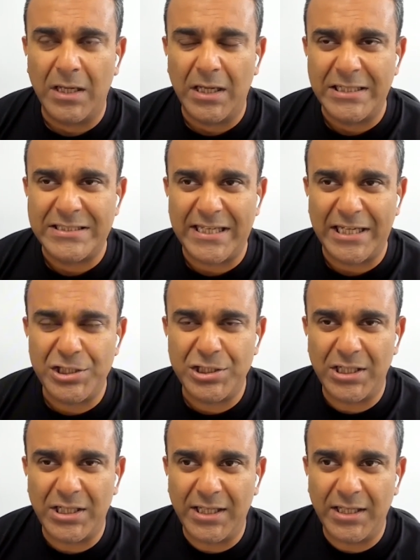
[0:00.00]

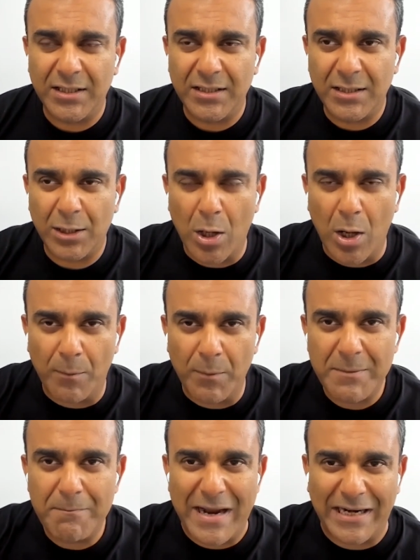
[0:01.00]
essentially the
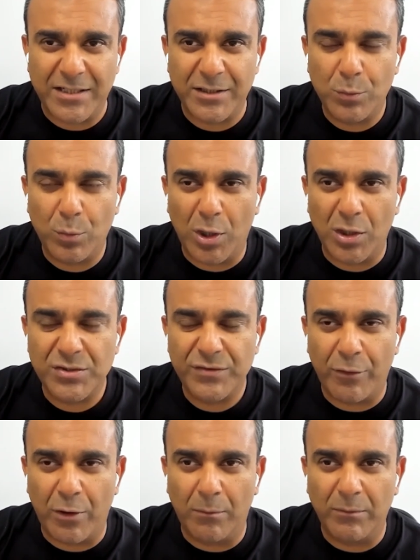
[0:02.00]
common pattern was,
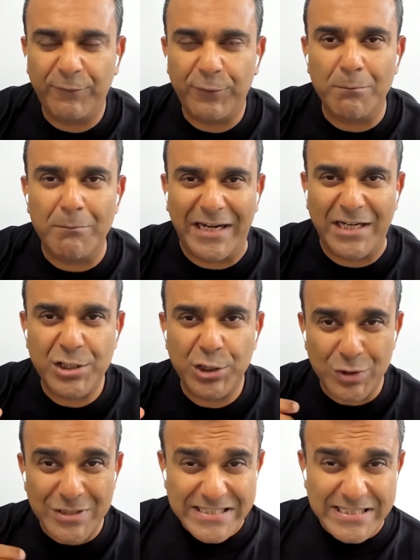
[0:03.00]
from if you manage
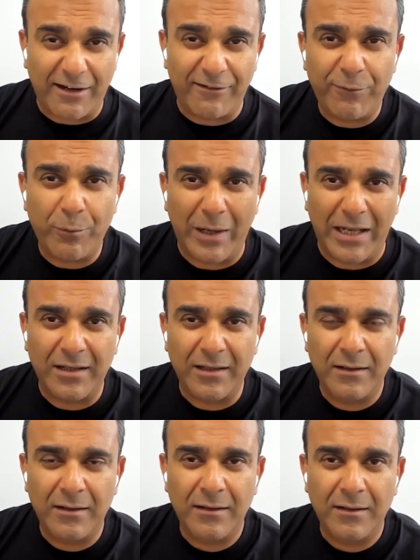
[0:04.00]
yourself well,
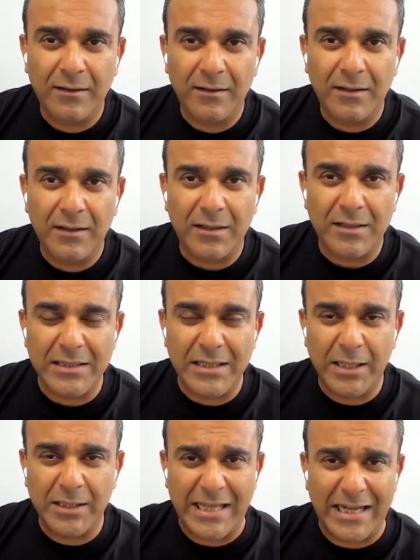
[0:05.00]

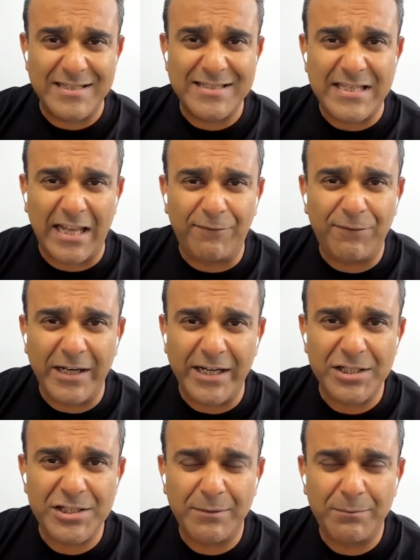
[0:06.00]
that is
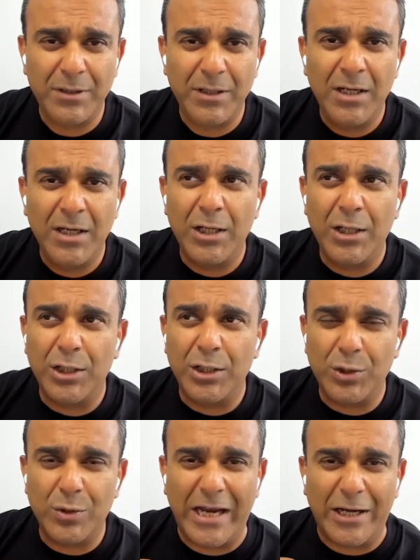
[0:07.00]
self-leadership,
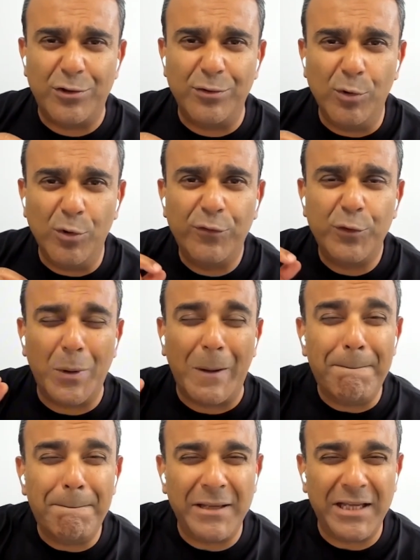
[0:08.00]
you get to move to a
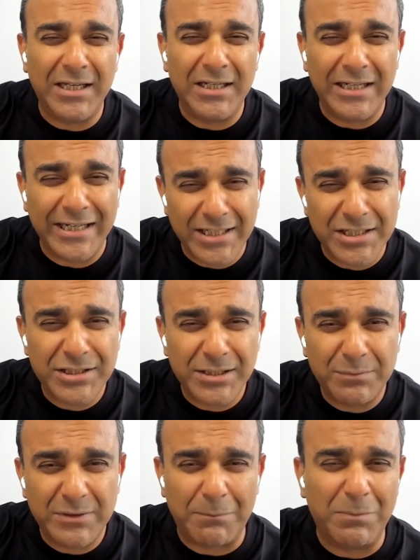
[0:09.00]
peer
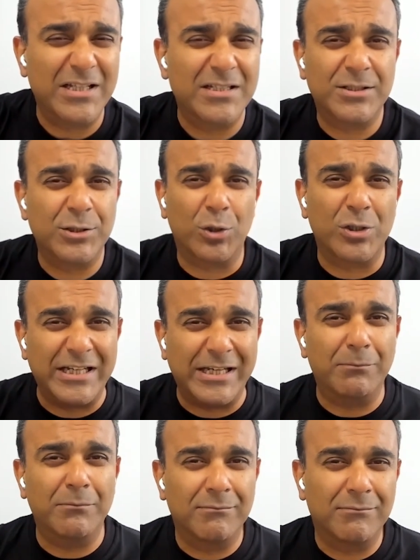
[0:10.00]
leadership. That means your
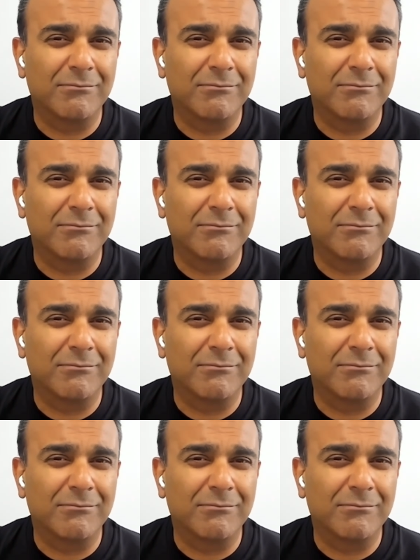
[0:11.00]
team,